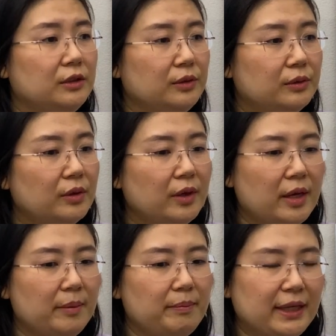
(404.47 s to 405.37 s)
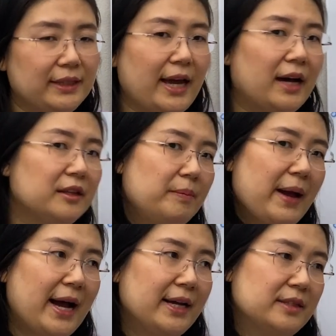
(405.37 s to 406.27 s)
to make the other
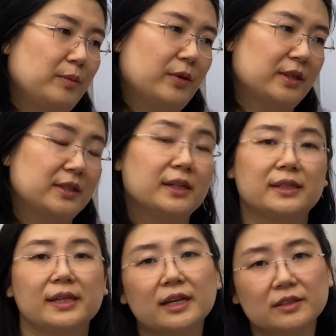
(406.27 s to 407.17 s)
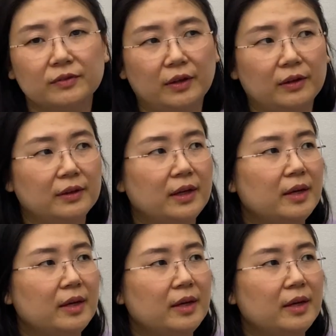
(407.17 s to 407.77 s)
path more successful.